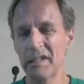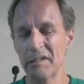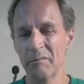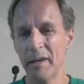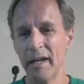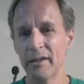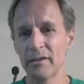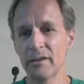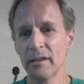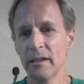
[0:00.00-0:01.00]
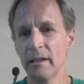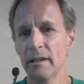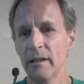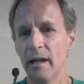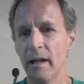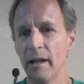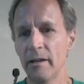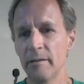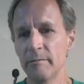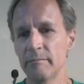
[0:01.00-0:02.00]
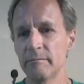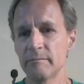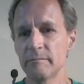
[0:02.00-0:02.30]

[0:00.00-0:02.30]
Doesn't matter. You